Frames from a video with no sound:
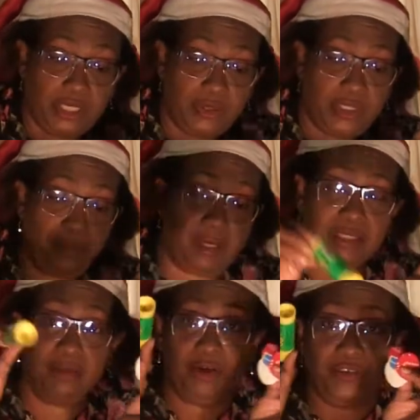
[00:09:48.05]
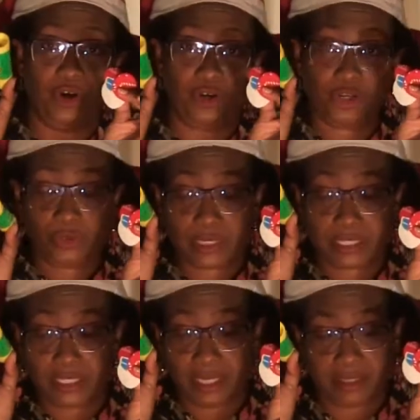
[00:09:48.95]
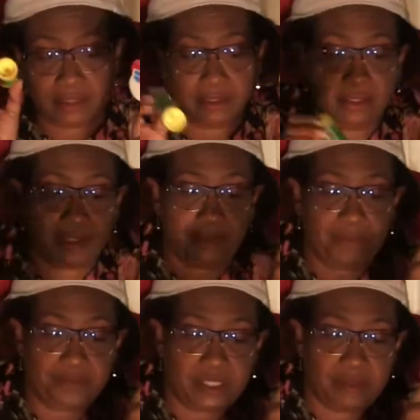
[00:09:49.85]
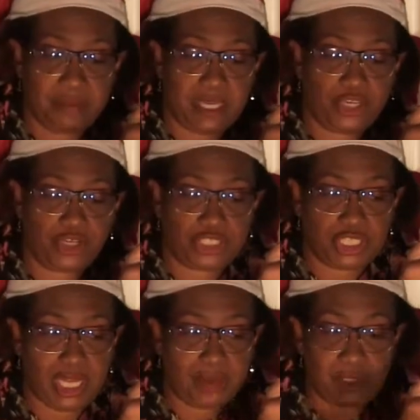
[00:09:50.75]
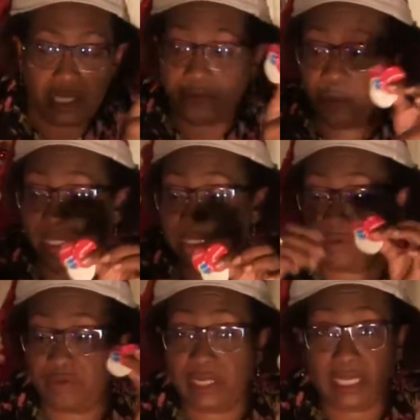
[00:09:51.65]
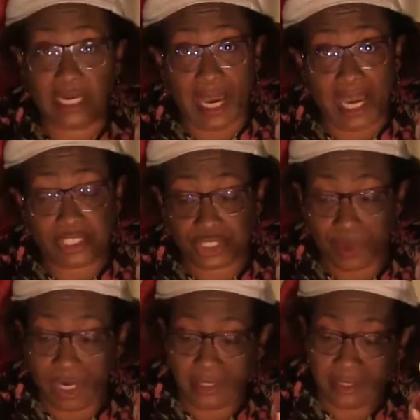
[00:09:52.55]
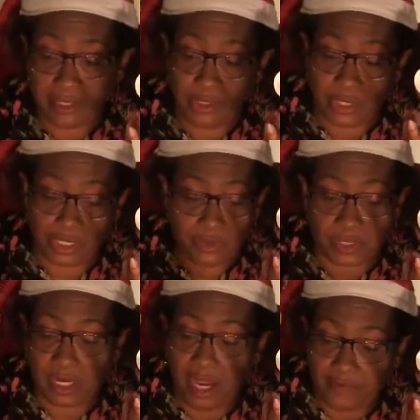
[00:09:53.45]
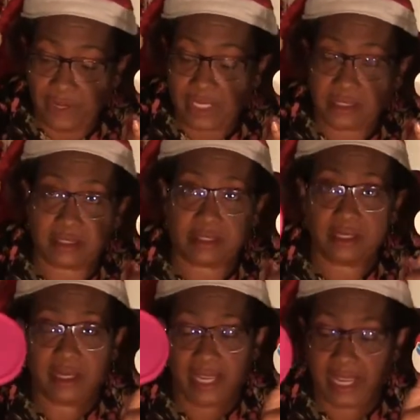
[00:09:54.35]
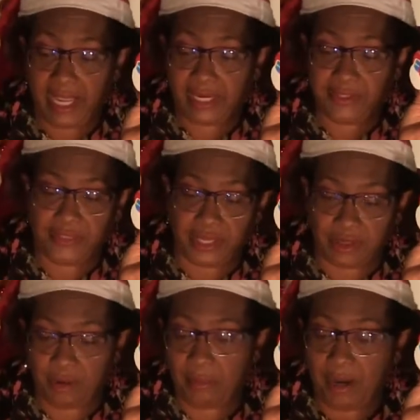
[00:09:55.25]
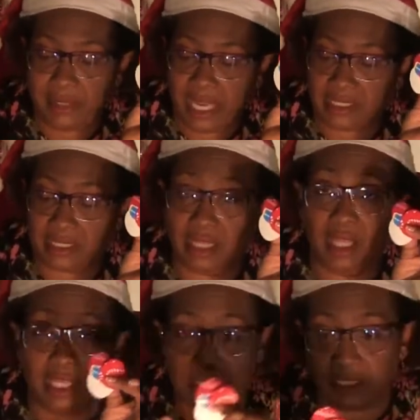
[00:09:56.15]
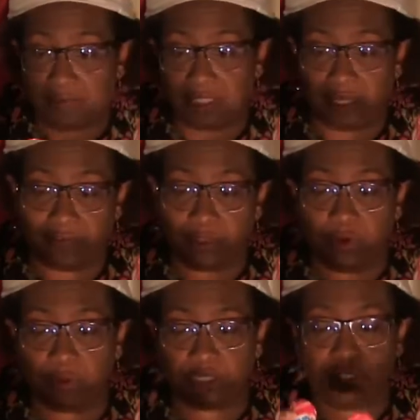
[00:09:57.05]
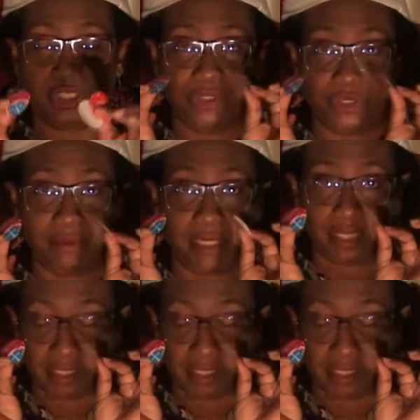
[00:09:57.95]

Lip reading: You can use the bottom of your glue stick to make your shapes. If you want a really large one, you can use covers. Anything. Your mommy has lots of stuff at home that you can use